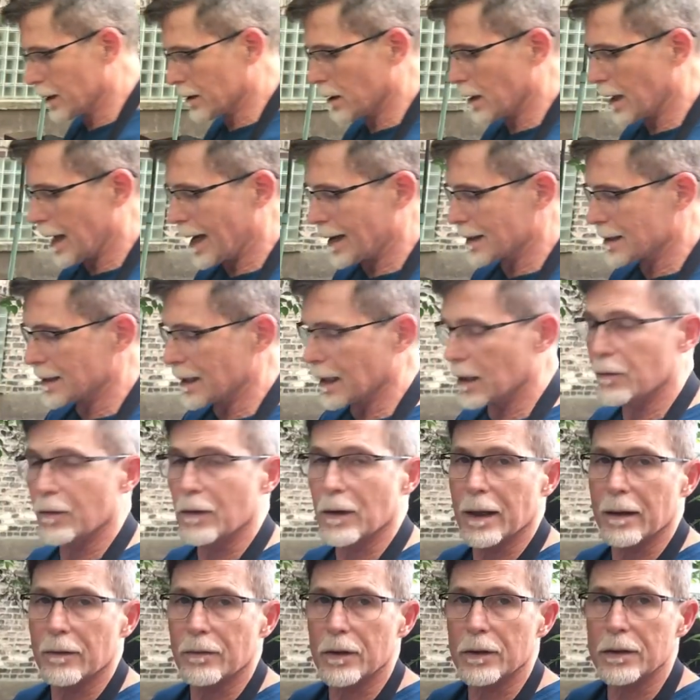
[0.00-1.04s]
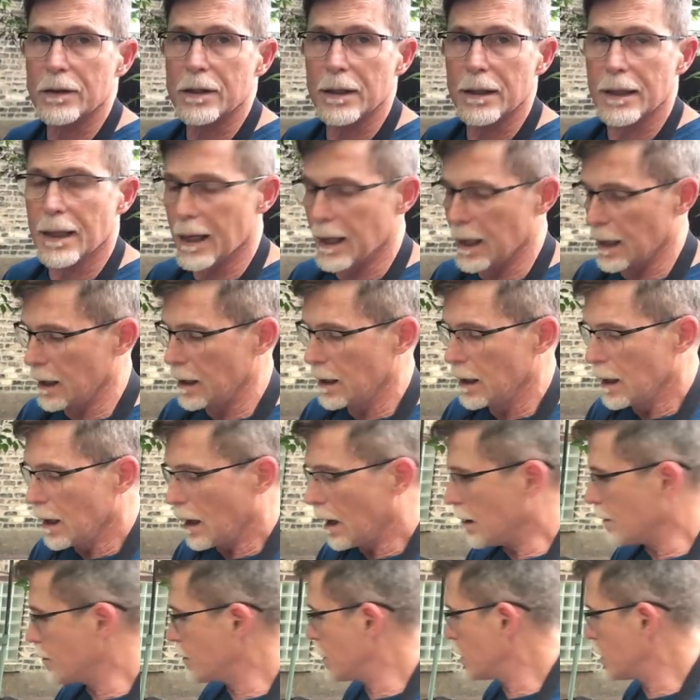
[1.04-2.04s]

classic flavor today of